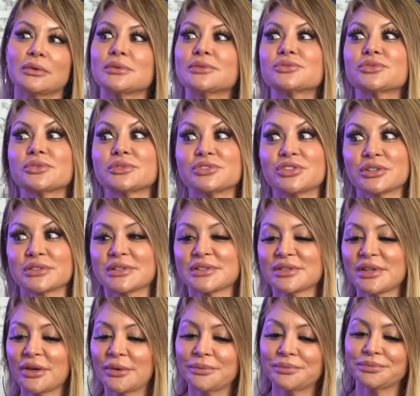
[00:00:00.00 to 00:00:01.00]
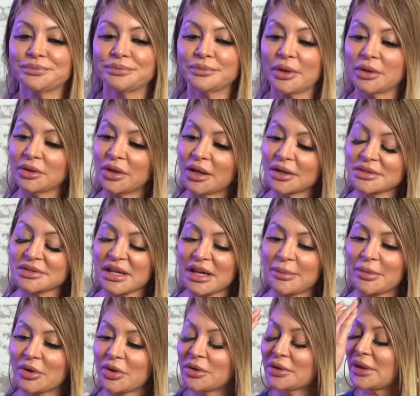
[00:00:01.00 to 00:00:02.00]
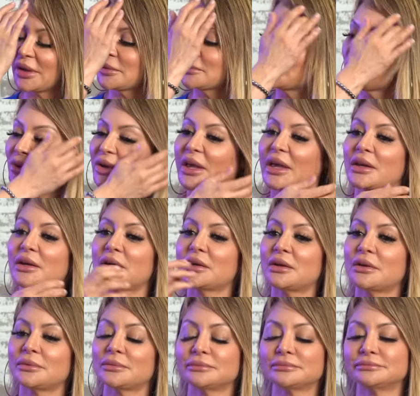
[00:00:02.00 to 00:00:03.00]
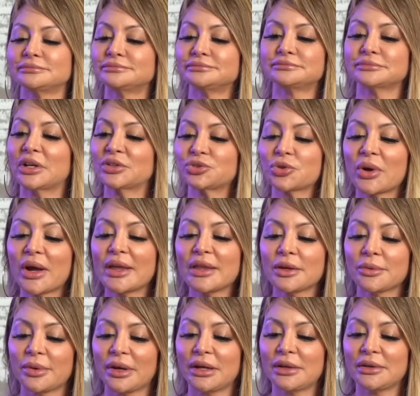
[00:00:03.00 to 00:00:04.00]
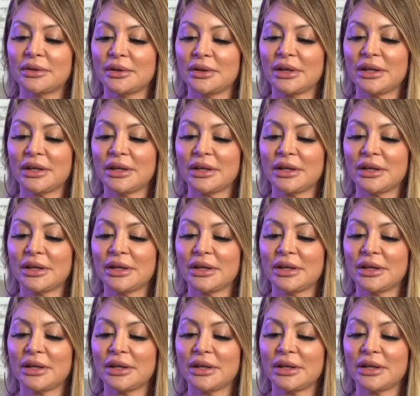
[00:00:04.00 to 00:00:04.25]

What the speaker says: So check this out. A long time ago, like, we had a tocada, right?